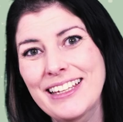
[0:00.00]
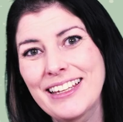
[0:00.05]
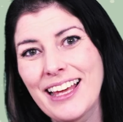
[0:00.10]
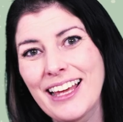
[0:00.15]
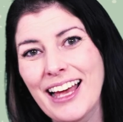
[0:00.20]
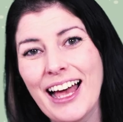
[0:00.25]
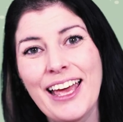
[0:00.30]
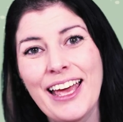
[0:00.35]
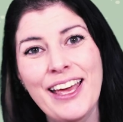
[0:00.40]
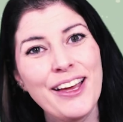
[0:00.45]

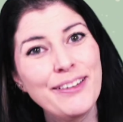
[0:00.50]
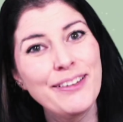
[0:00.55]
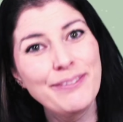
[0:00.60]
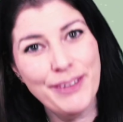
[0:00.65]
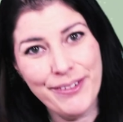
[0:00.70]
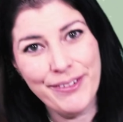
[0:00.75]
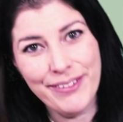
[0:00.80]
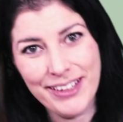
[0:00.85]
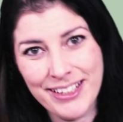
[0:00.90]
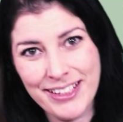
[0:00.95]
I hope
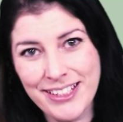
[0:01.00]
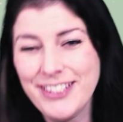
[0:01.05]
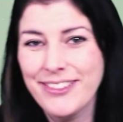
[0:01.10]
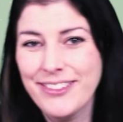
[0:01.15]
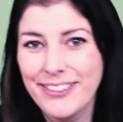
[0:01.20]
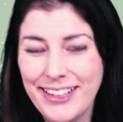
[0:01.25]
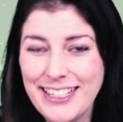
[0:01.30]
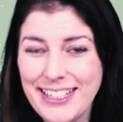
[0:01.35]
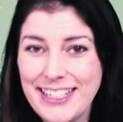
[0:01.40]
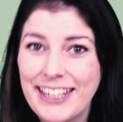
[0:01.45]
you
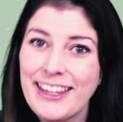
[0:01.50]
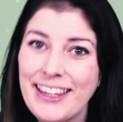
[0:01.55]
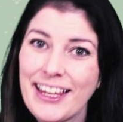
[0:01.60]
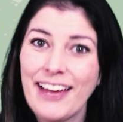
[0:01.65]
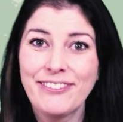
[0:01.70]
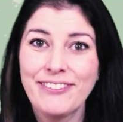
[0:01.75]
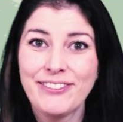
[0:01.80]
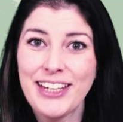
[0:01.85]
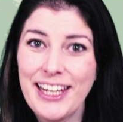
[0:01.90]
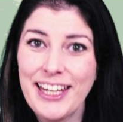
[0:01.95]
enjoyed that
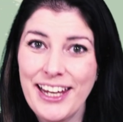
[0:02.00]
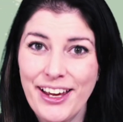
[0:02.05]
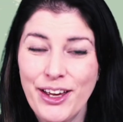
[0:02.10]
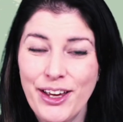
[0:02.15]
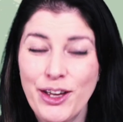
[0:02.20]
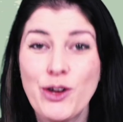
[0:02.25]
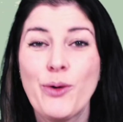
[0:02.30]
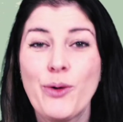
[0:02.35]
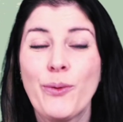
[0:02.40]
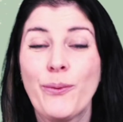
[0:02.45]

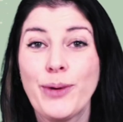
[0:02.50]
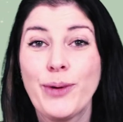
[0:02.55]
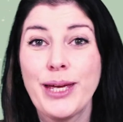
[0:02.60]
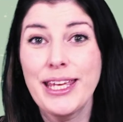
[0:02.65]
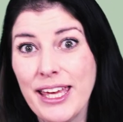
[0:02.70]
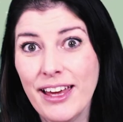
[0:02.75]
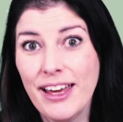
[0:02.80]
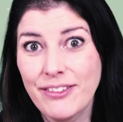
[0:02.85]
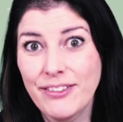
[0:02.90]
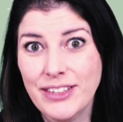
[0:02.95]
video. We
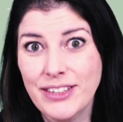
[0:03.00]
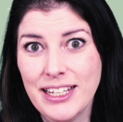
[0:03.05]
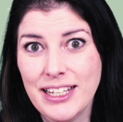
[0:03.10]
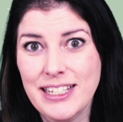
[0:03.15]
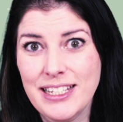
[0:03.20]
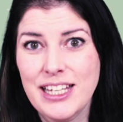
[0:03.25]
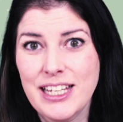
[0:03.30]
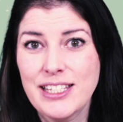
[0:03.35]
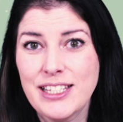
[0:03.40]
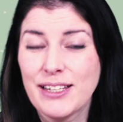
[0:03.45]

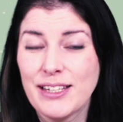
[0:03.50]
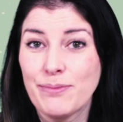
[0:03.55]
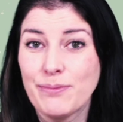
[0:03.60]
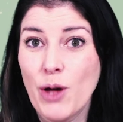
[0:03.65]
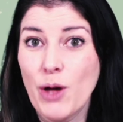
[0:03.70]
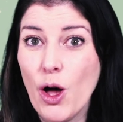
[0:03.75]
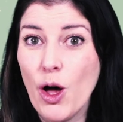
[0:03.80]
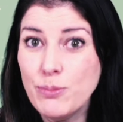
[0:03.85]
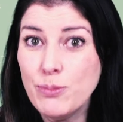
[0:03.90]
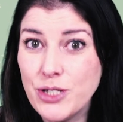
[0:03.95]
covered some
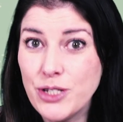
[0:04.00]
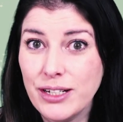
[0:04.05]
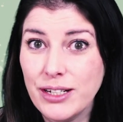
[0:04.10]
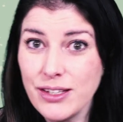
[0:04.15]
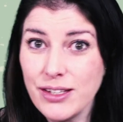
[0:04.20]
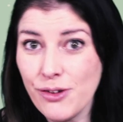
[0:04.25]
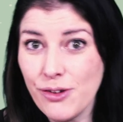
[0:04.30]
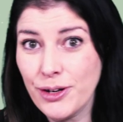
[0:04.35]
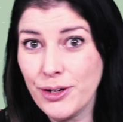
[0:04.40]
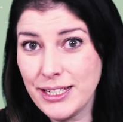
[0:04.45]

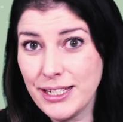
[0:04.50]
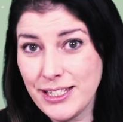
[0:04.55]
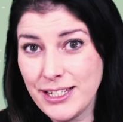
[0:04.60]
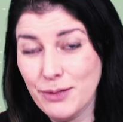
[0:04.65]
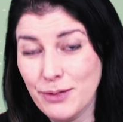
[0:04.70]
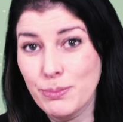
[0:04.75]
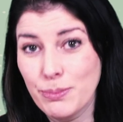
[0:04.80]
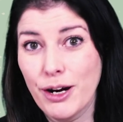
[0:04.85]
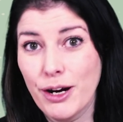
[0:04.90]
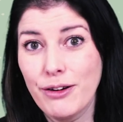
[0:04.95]
object-oriented
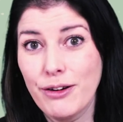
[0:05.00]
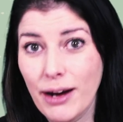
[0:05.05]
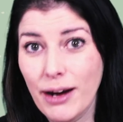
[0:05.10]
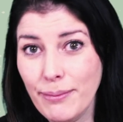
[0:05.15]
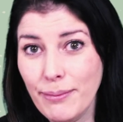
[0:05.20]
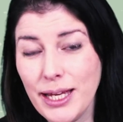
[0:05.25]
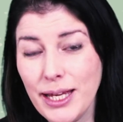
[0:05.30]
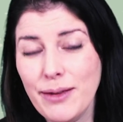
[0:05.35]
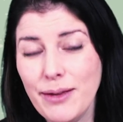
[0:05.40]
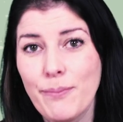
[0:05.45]

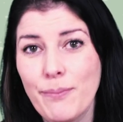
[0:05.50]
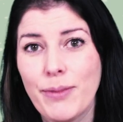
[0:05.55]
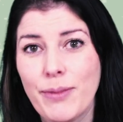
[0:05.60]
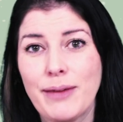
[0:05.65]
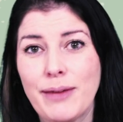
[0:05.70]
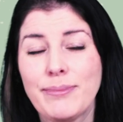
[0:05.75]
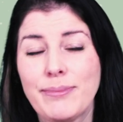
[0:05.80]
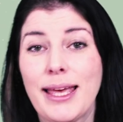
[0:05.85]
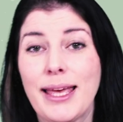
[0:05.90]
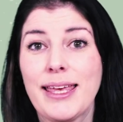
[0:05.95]
programming by
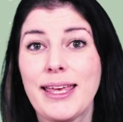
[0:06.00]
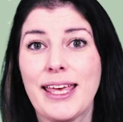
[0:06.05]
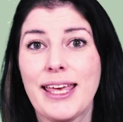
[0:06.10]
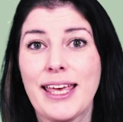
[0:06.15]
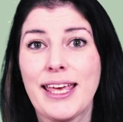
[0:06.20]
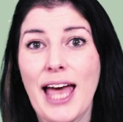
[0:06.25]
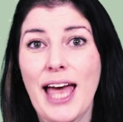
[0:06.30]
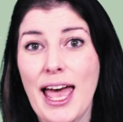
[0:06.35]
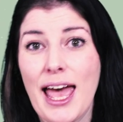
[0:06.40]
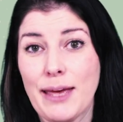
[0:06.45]

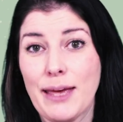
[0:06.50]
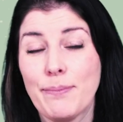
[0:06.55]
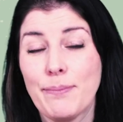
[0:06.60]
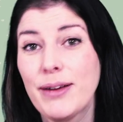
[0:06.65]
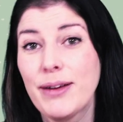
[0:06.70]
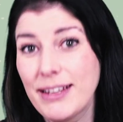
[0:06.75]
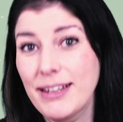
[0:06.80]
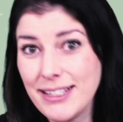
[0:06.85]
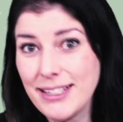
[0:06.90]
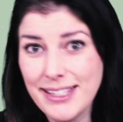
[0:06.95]
making a
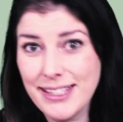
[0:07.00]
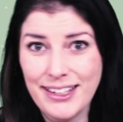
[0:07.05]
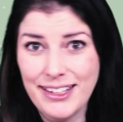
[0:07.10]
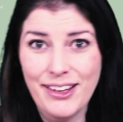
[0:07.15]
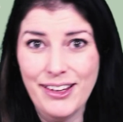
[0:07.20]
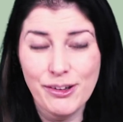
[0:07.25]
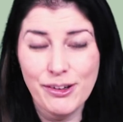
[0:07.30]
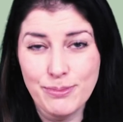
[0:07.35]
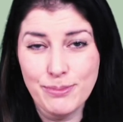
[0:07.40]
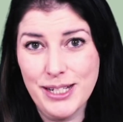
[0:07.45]
person
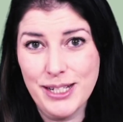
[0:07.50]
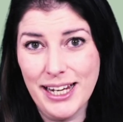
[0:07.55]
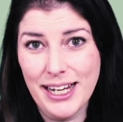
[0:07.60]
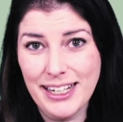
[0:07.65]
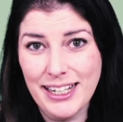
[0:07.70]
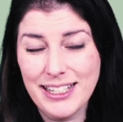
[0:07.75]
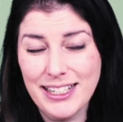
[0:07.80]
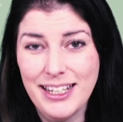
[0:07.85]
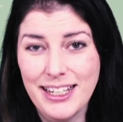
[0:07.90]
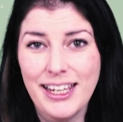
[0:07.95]

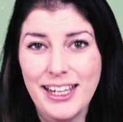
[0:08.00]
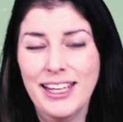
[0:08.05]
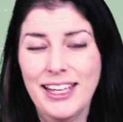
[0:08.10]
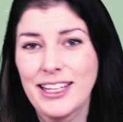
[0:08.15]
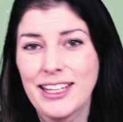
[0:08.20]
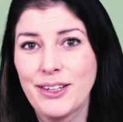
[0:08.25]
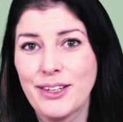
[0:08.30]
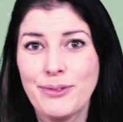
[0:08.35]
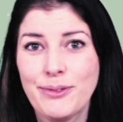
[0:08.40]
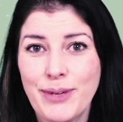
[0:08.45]
object,
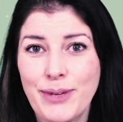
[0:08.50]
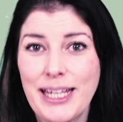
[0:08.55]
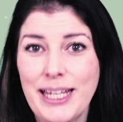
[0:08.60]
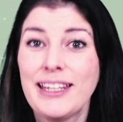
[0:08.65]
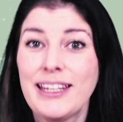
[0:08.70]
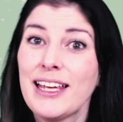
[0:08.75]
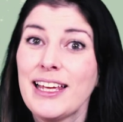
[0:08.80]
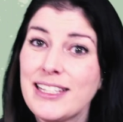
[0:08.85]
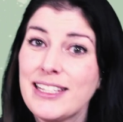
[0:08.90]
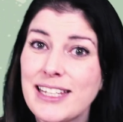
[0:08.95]
and then we
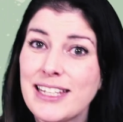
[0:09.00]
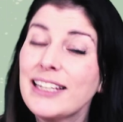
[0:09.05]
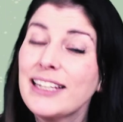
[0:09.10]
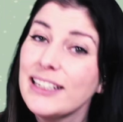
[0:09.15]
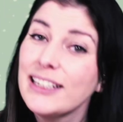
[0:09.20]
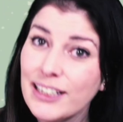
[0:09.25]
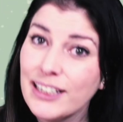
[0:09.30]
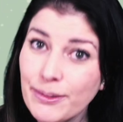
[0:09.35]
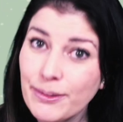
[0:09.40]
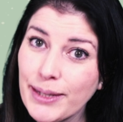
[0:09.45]
learnt a
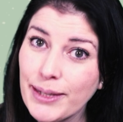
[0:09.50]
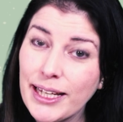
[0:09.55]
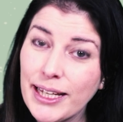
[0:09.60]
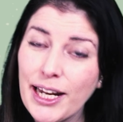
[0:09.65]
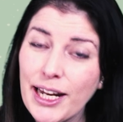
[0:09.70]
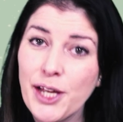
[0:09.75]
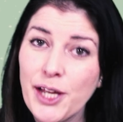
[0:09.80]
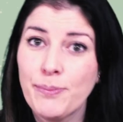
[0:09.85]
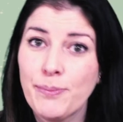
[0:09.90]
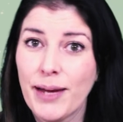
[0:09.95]
little bit
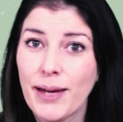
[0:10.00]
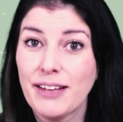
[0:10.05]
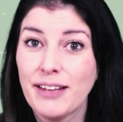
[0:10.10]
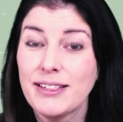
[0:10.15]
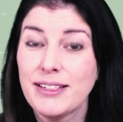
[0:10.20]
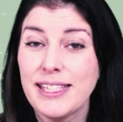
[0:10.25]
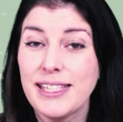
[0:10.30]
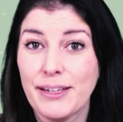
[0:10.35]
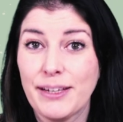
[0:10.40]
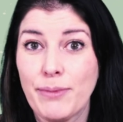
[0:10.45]
about
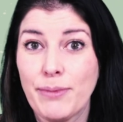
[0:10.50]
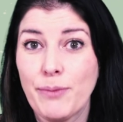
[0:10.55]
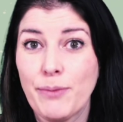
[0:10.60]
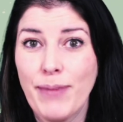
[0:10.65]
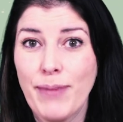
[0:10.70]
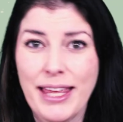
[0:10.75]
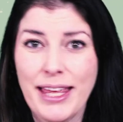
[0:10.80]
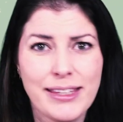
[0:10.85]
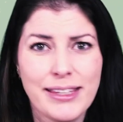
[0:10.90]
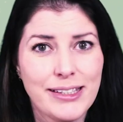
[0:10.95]
some
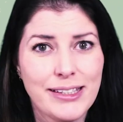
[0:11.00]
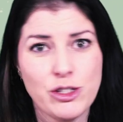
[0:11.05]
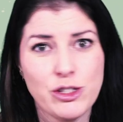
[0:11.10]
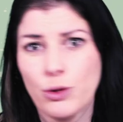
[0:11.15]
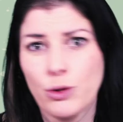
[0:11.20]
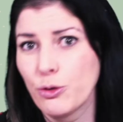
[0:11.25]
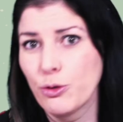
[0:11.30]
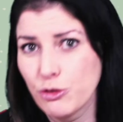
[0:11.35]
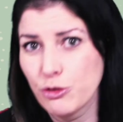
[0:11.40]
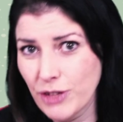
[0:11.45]
methods
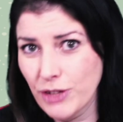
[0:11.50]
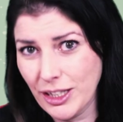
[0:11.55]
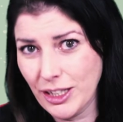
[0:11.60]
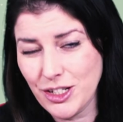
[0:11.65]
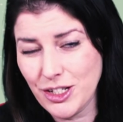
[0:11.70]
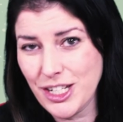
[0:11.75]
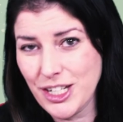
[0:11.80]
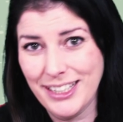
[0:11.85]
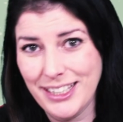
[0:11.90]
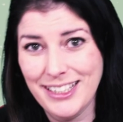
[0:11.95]
or
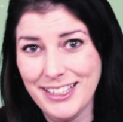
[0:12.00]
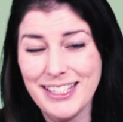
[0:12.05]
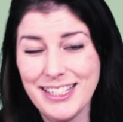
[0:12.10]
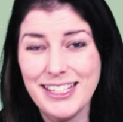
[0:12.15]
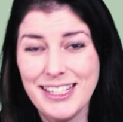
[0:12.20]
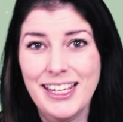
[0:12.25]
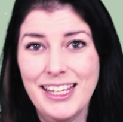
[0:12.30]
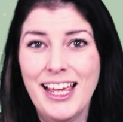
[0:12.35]
functions.